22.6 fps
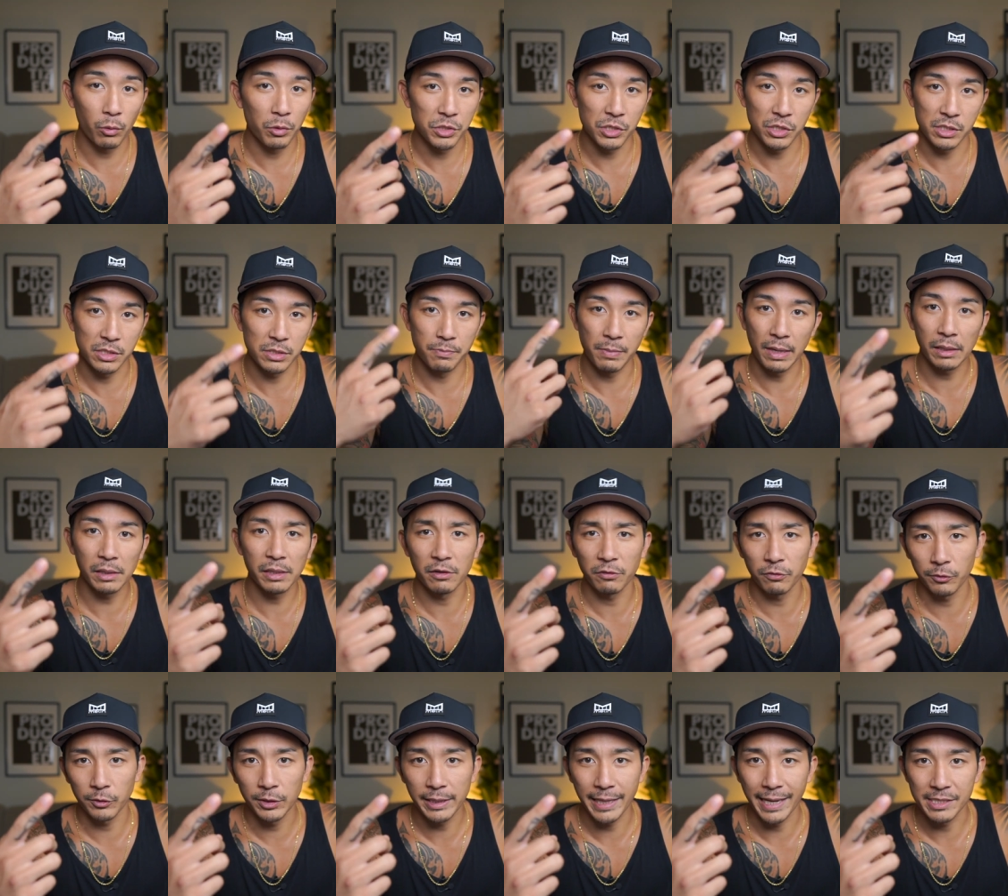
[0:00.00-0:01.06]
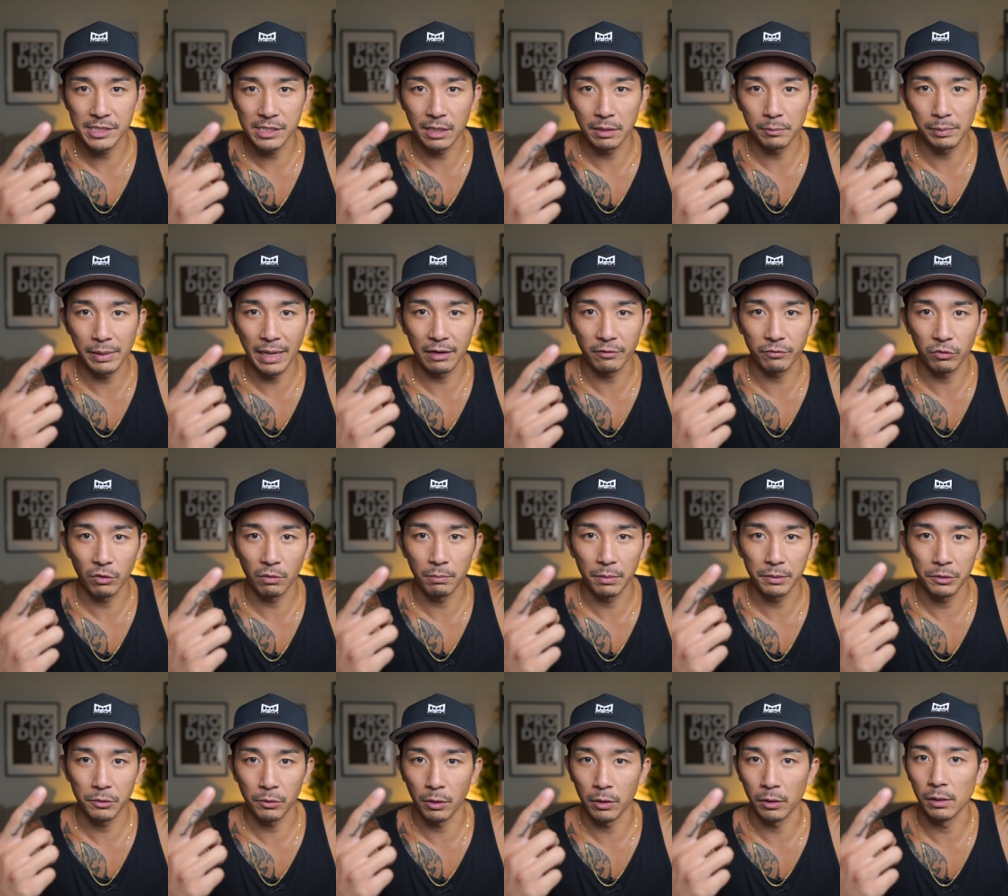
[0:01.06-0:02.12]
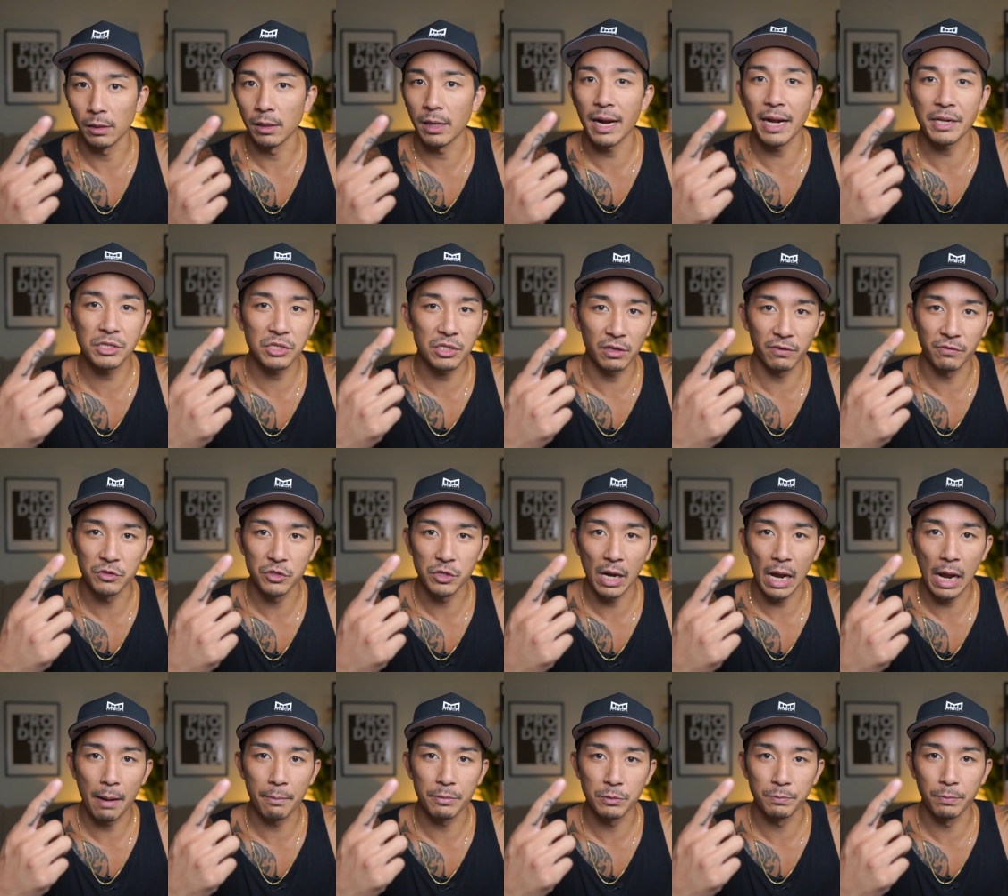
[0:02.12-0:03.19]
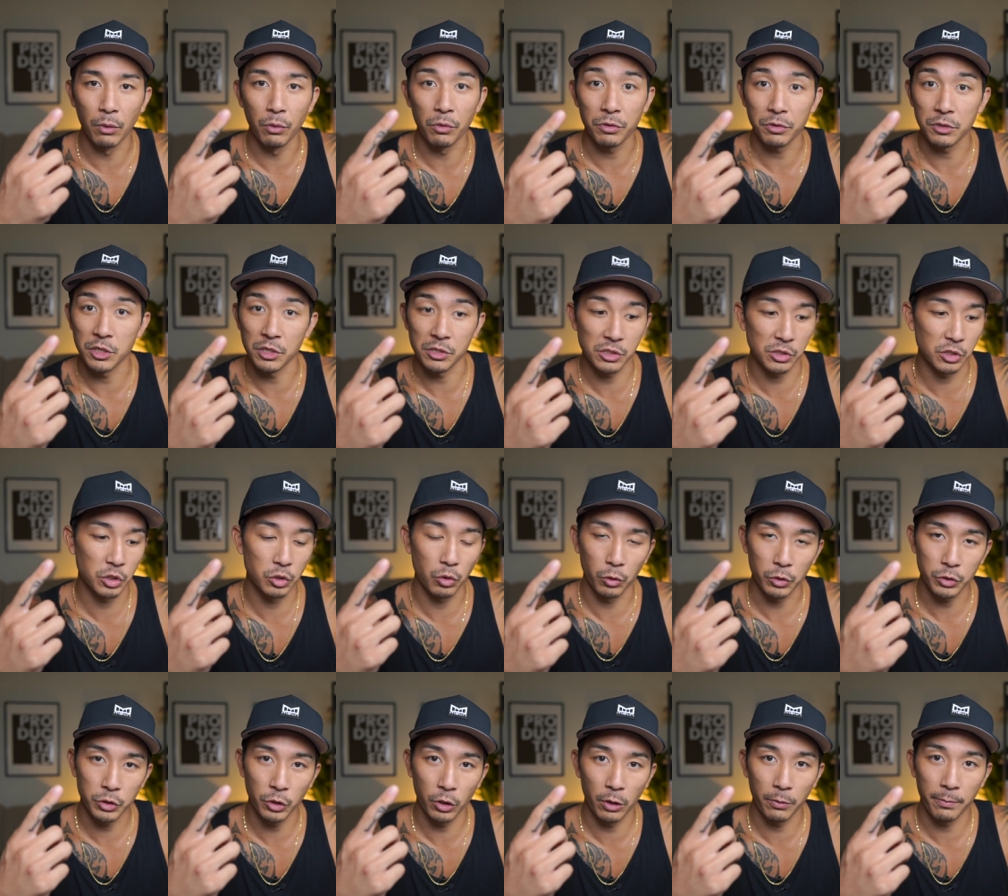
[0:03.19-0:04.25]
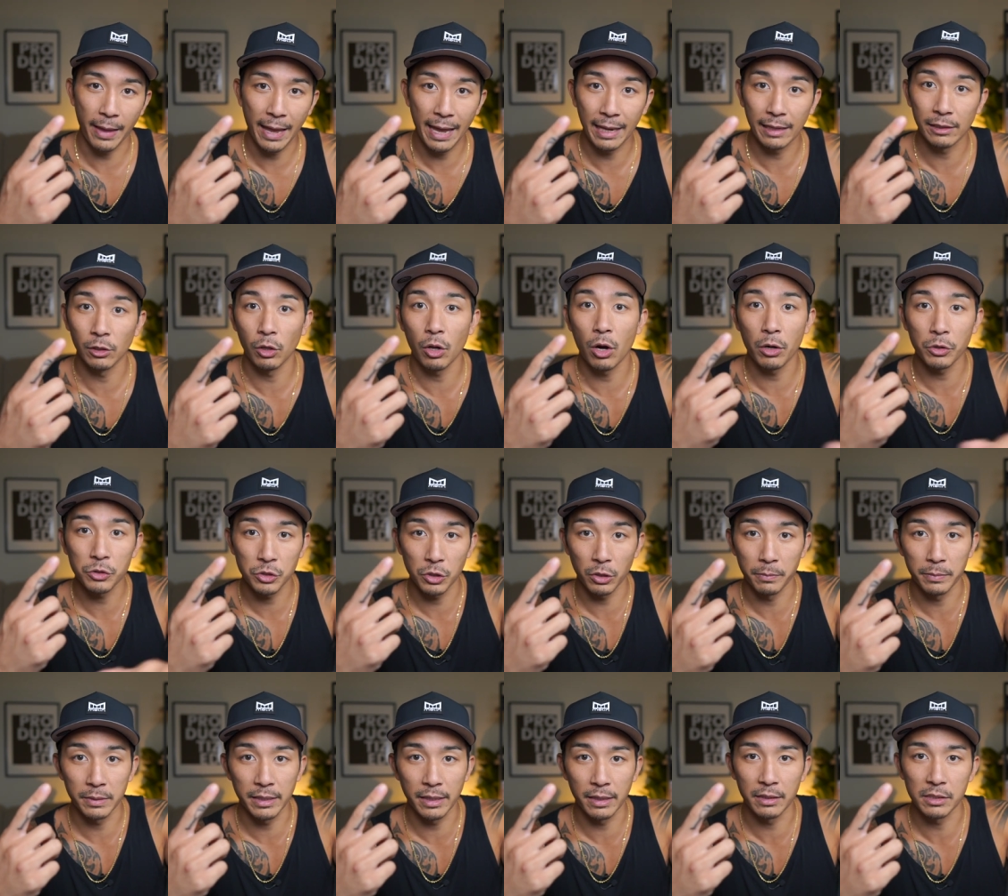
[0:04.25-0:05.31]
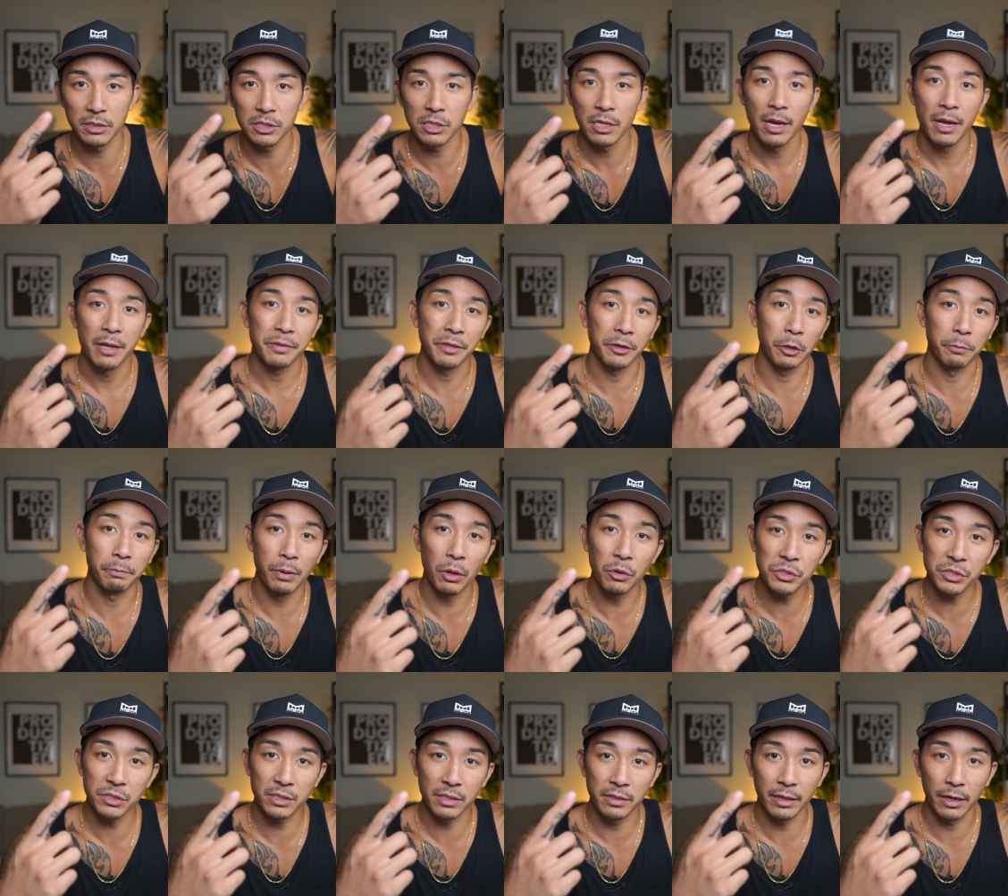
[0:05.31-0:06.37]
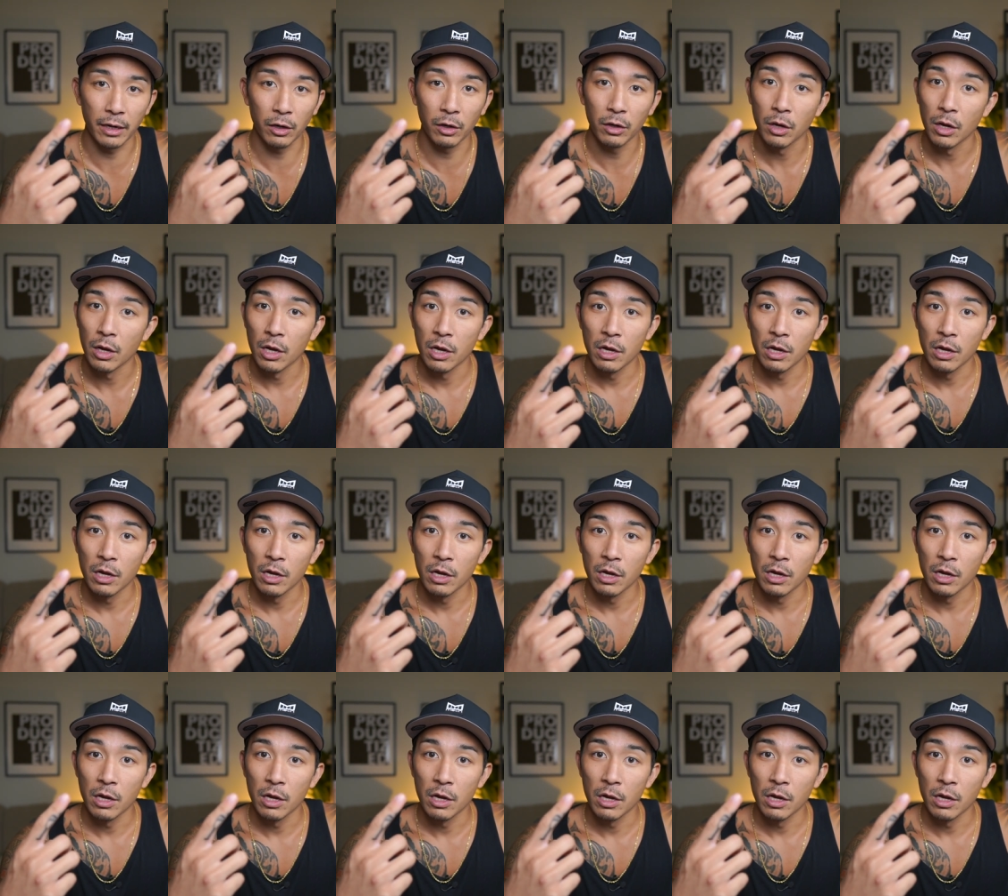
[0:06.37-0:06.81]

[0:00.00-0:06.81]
which is mainly a freelancing platform, but there are lots of jobs, both just short-term and long-term gigs that are posted there